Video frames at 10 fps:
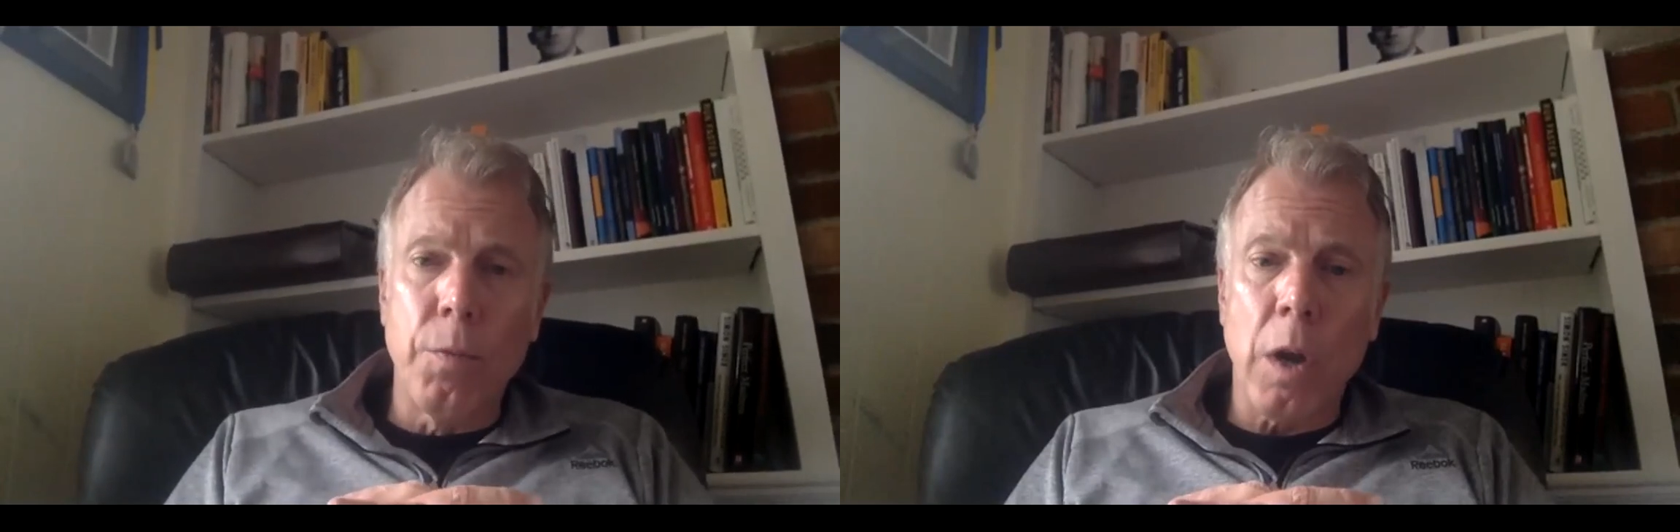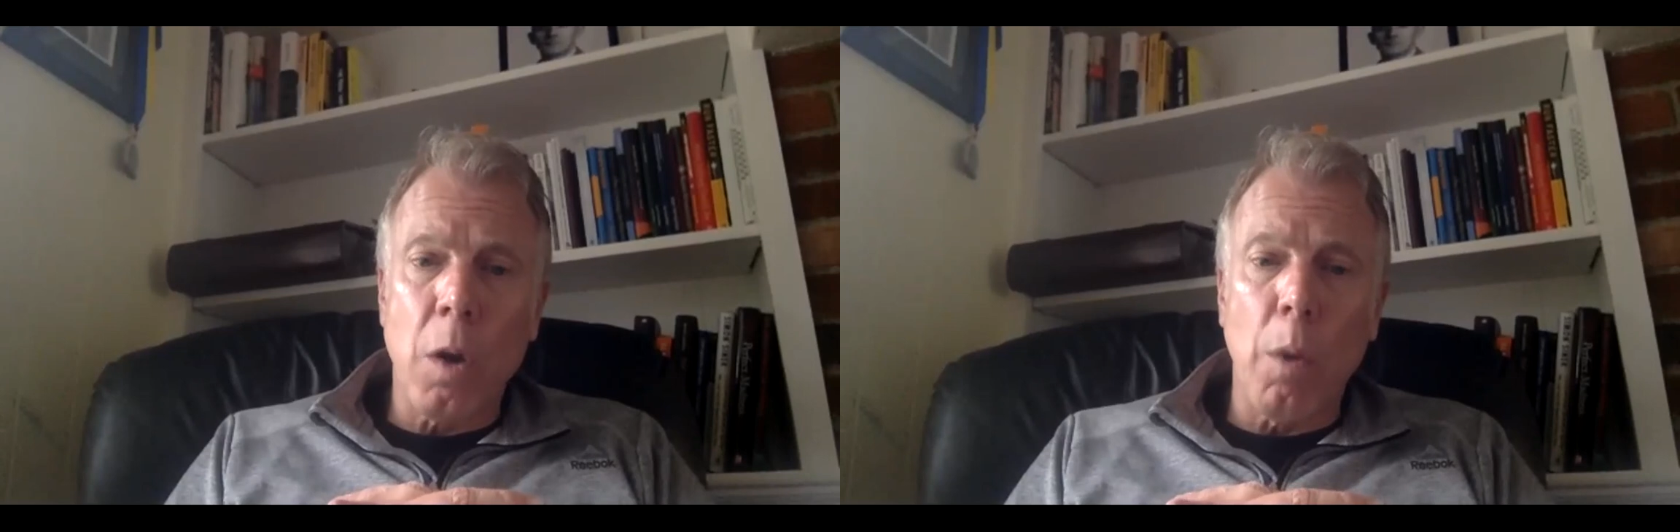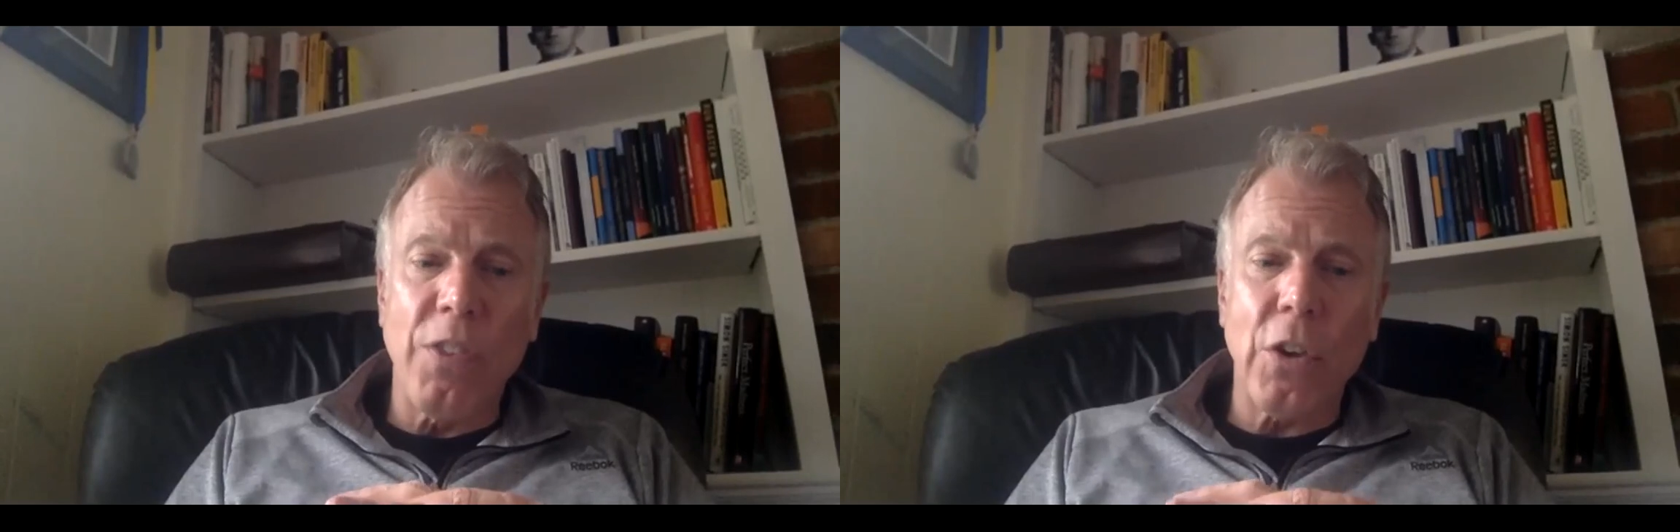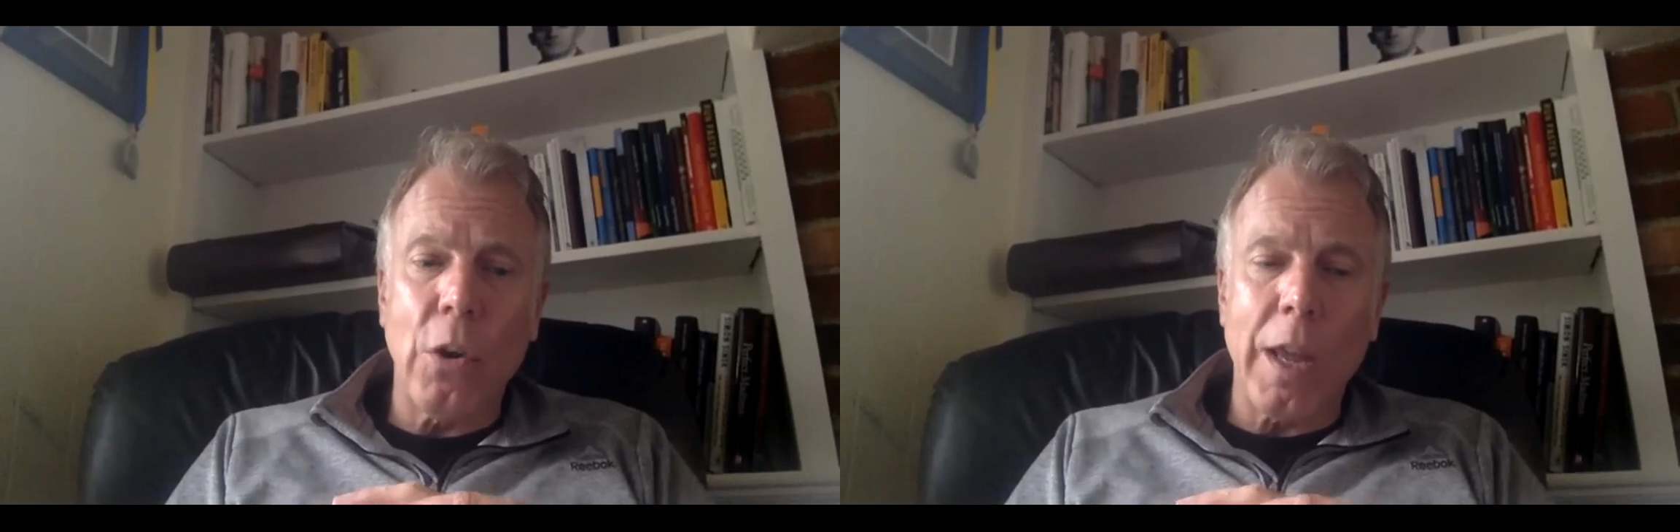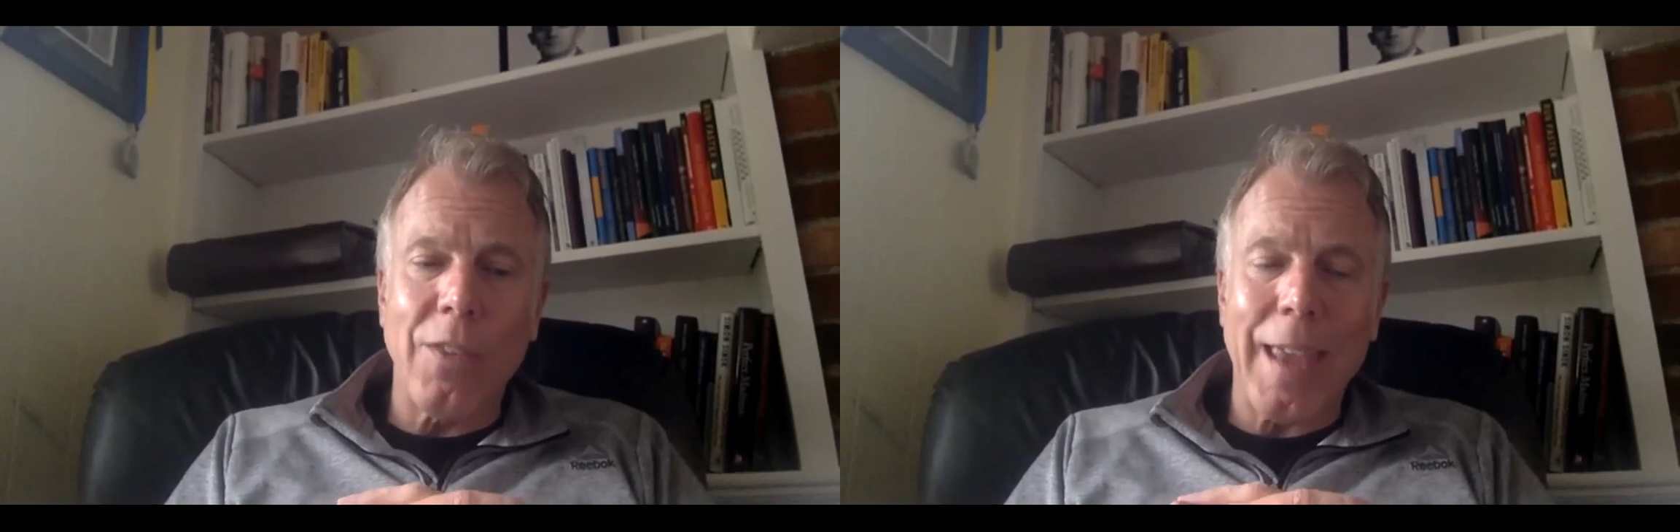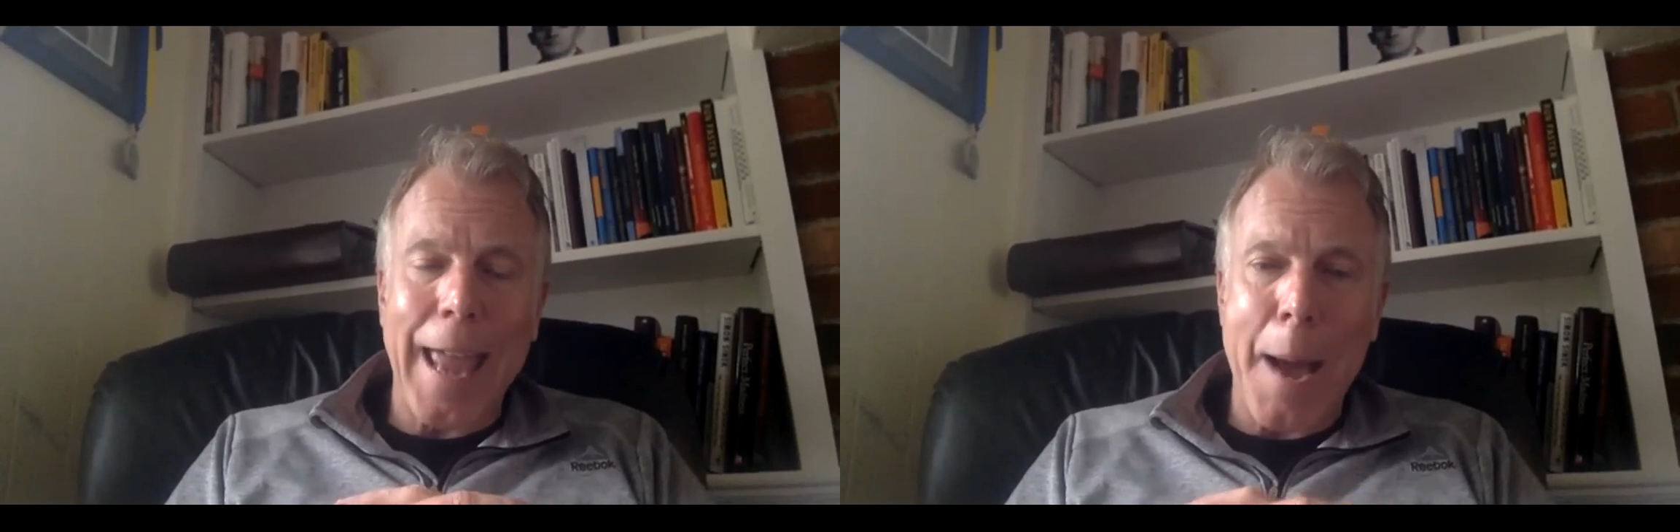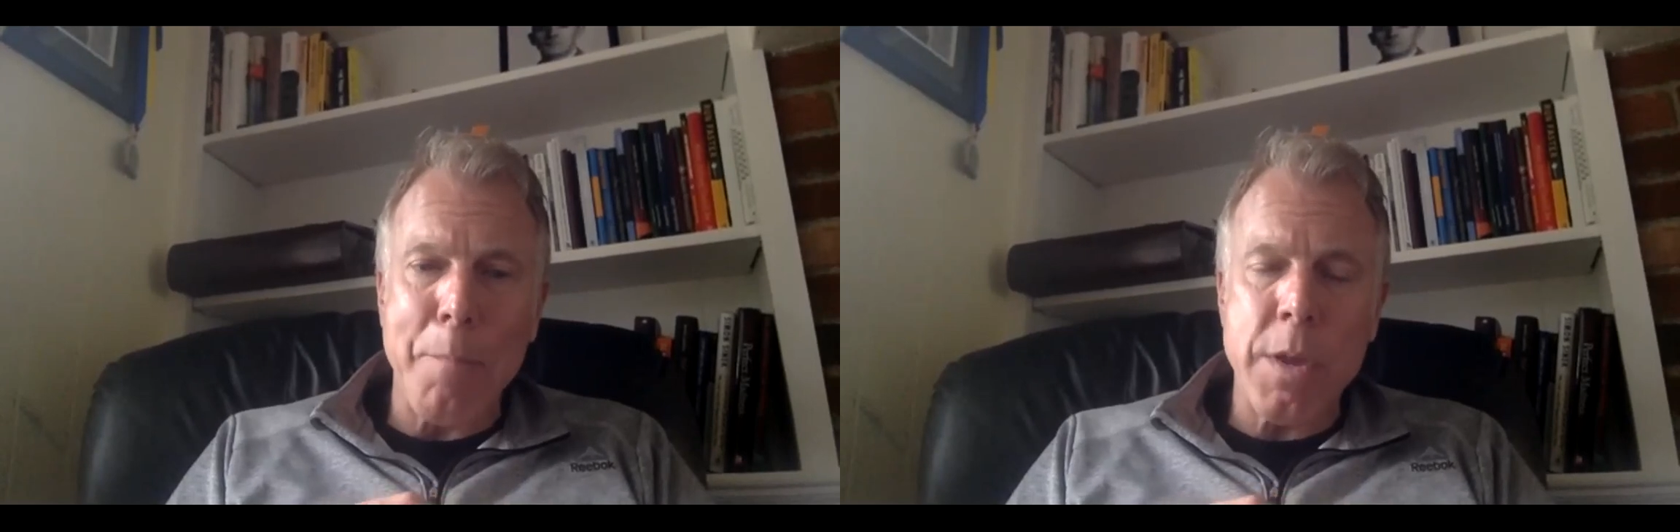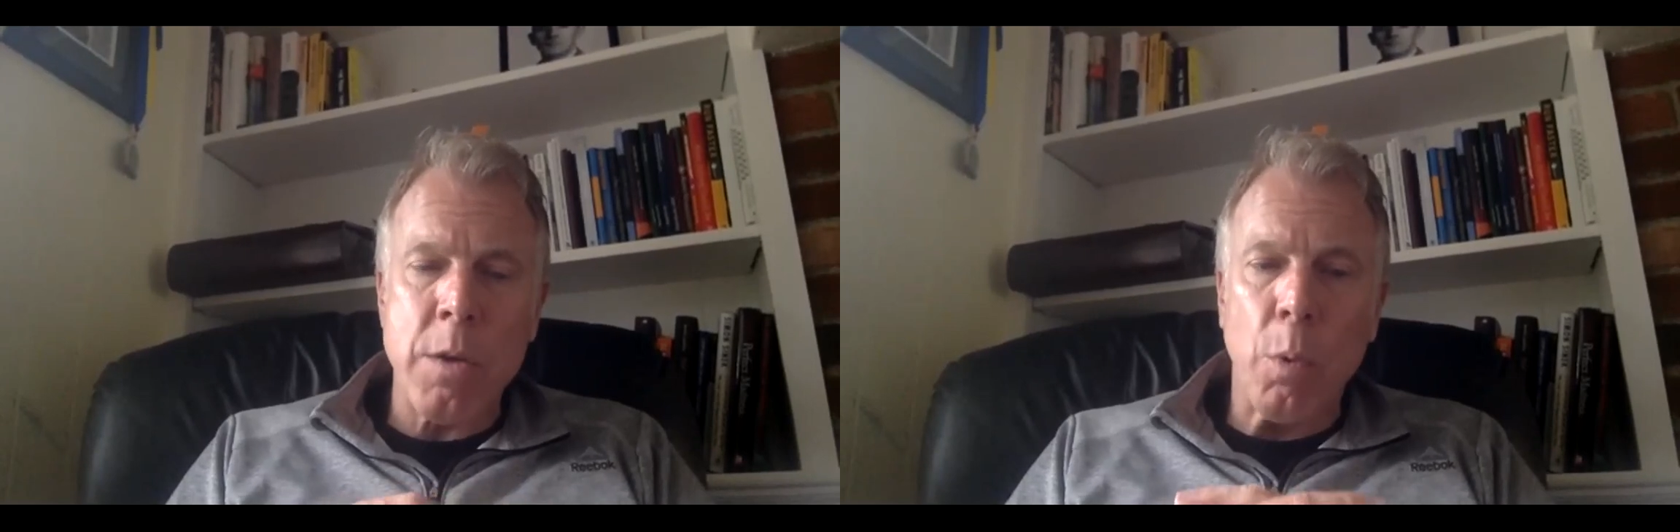you know, what's going to
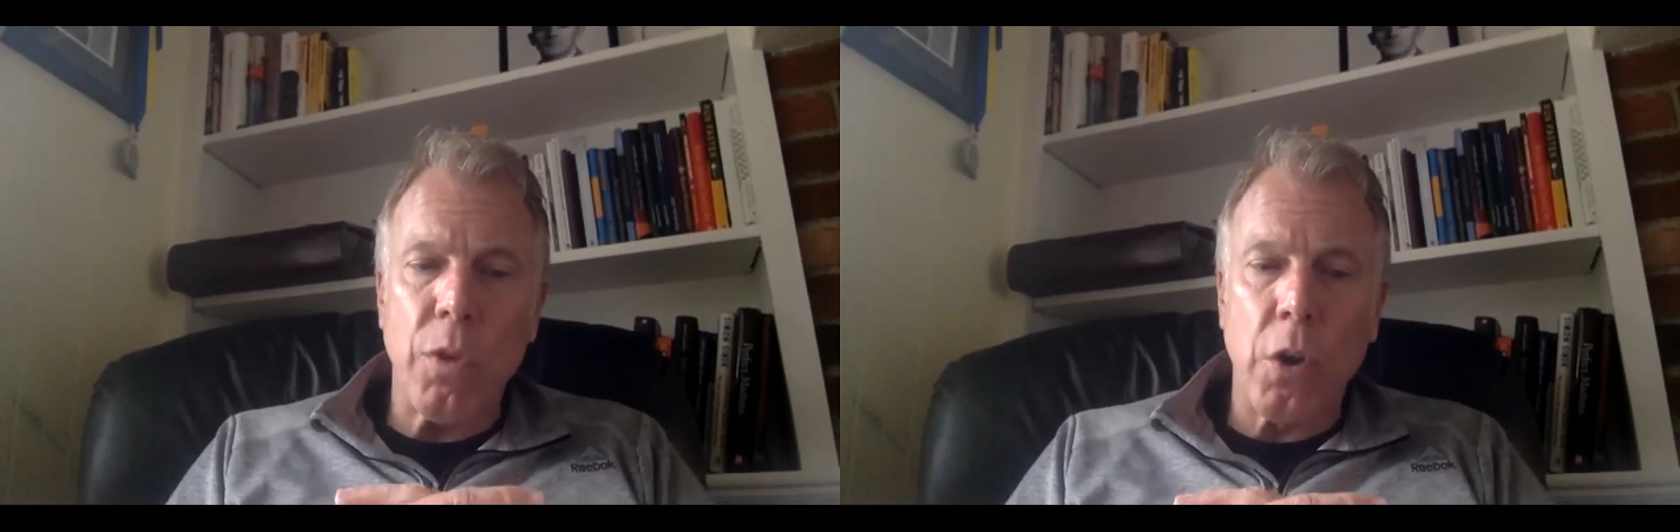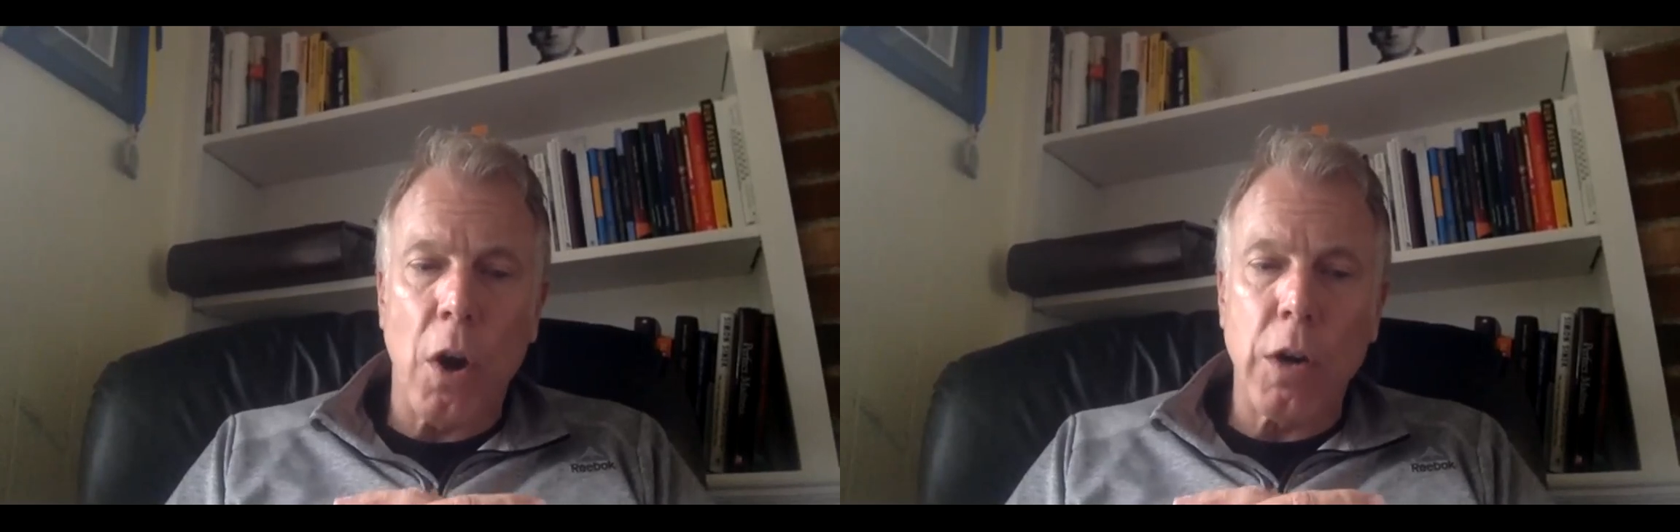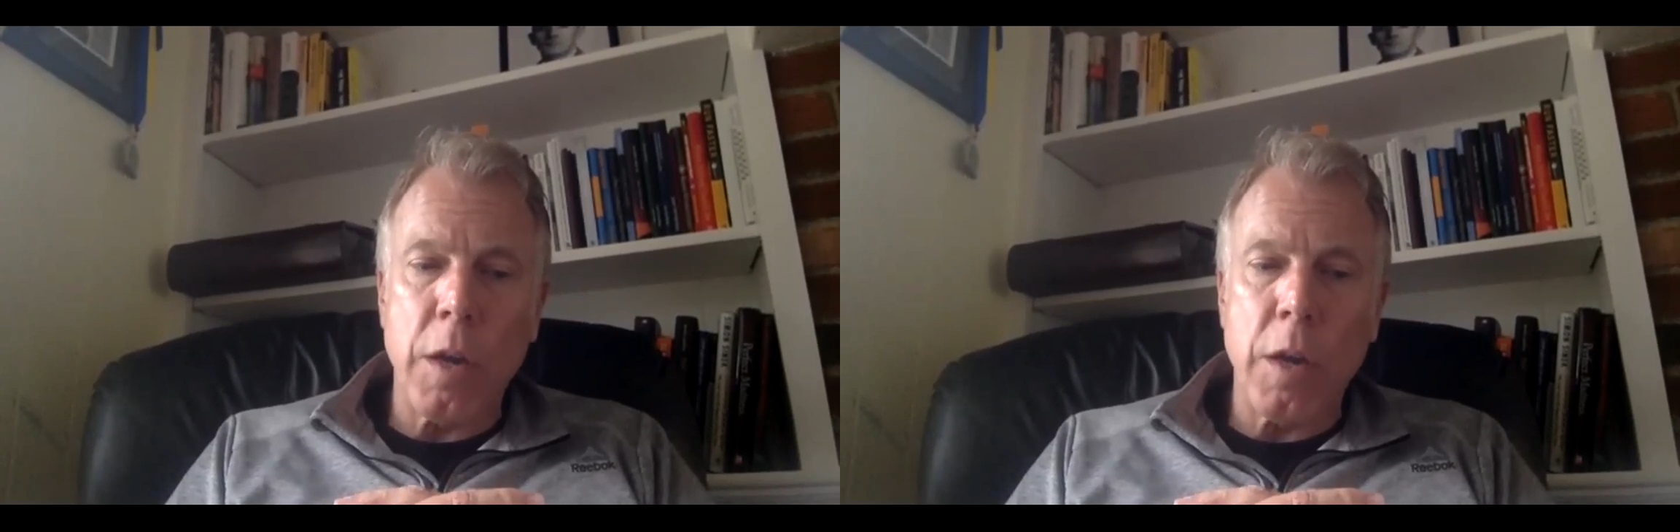happen within our